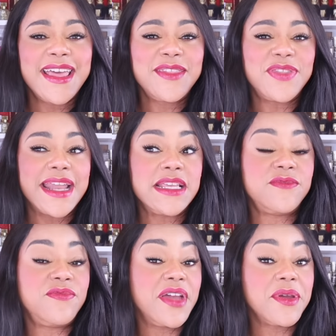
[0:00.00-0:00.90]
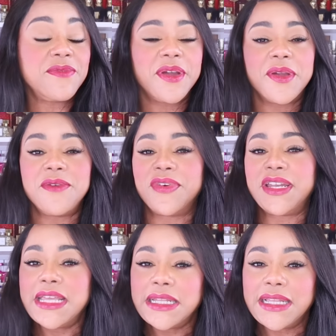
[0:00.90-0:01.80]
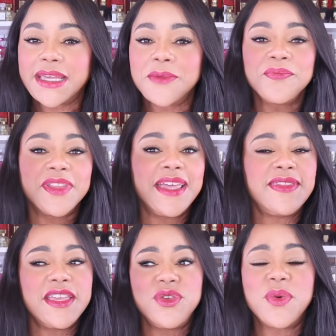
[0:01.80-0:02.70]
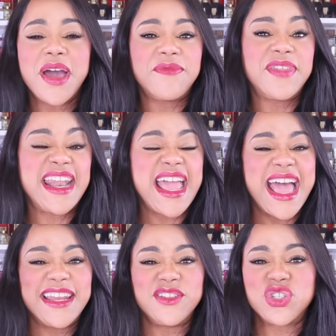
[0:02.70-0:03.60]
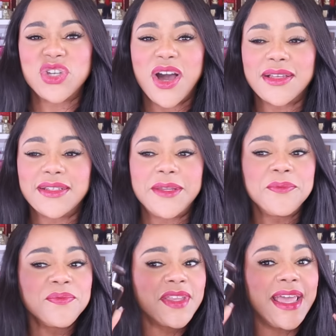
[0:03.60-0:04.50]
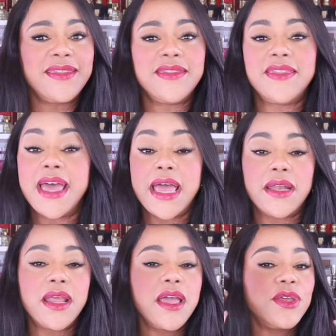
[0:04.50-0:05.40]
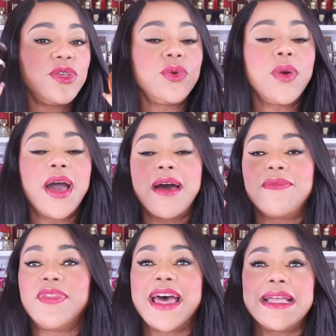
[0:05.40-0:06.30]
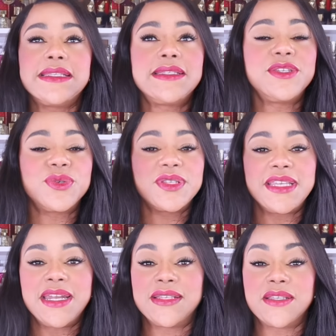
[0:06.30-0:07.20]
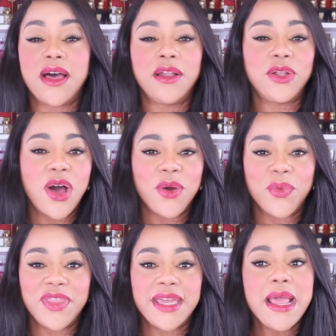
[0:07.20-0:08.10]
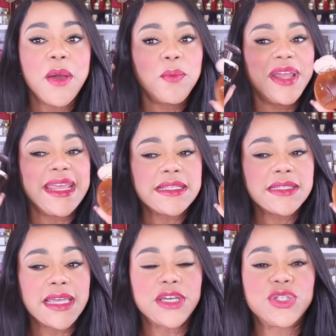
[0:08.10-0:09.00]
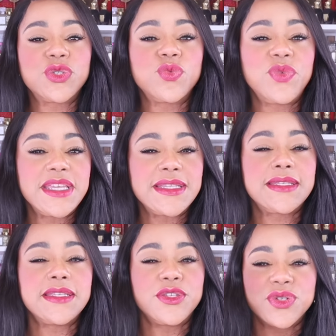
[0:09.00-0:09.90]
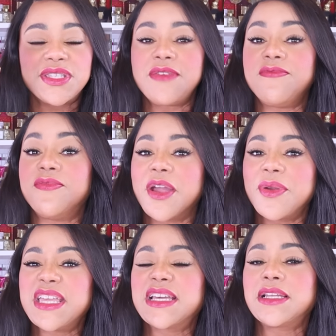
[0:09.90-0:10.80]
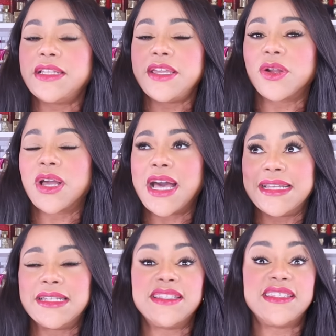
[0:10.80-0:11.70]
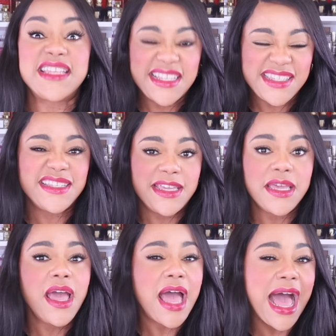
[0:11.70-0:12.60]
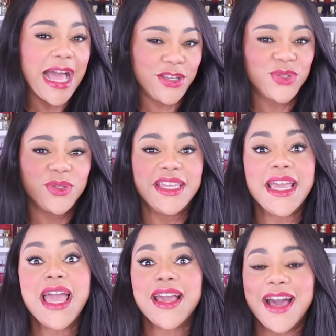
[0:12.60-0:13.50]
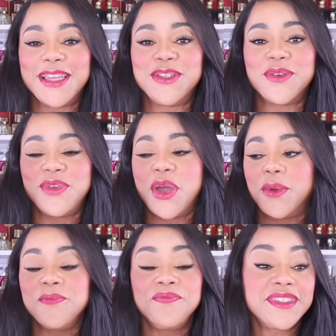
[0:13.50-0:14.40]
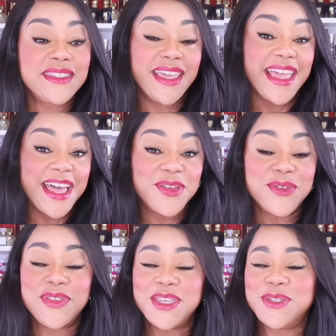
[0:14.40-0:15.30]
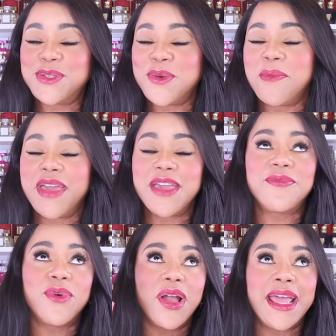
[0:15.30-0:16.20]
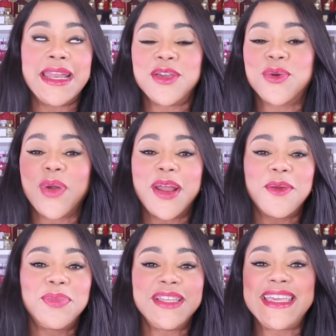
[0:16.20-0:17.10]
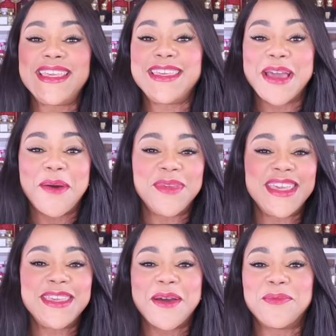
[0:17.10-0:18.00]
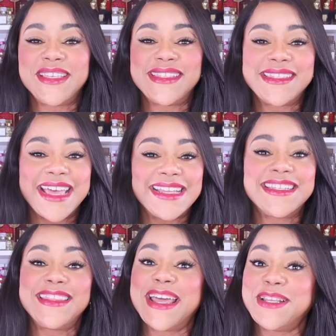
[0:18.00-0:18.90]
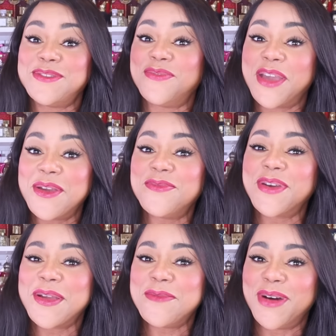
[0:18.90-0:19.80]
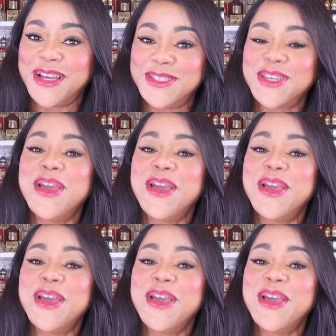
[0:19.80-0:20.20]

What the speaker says: that is very, very vanillic. And then you have that added chocolate. And then you have that citrusiness along with it. But it's like a sweet, citrusy, very clear, kind of zesty, actually, kind of note. Together, these two make for an incredibly yummy, yummy scent that is very, very much